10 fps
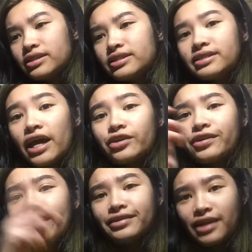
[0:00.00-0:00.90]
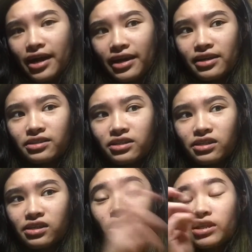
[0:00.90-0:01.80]
Saturday
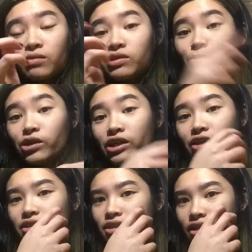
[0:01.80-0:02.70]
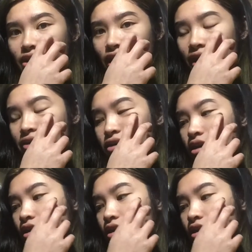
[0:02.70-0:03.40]
night because I was working on Sunday.